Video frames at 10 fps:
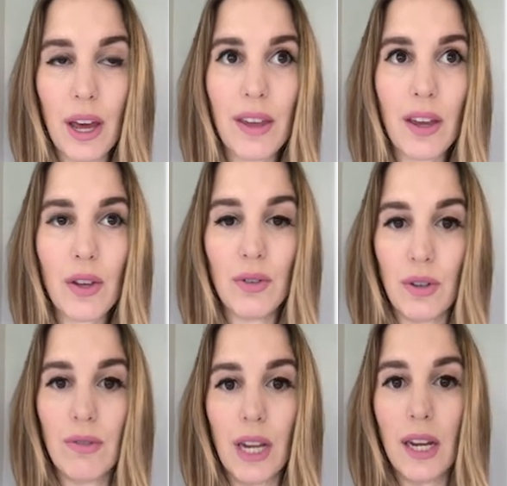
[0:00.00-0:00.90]
I think you
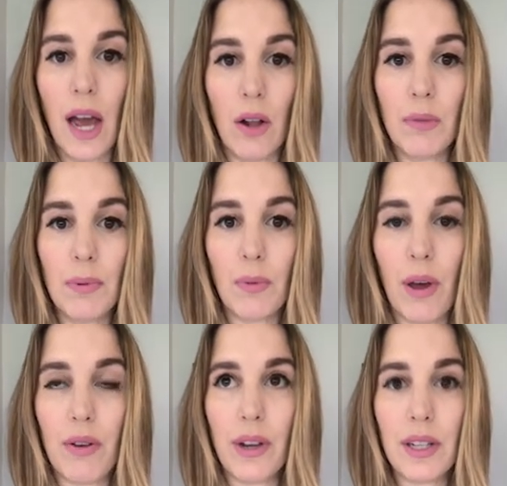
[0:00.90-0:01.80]
do need help,
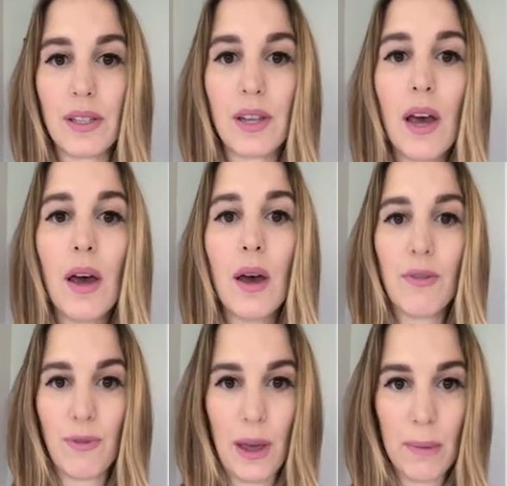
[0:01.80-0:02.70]
whether it's
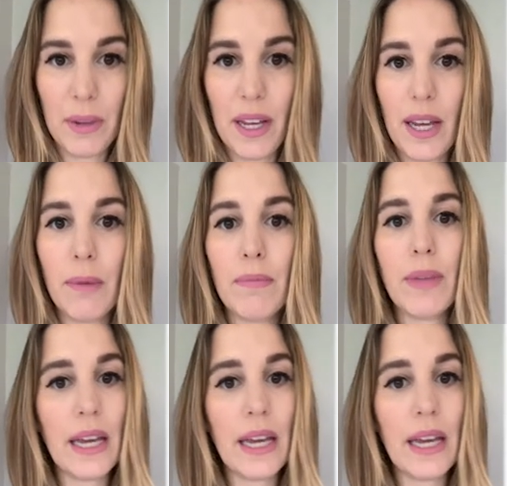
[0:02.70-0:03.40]
family,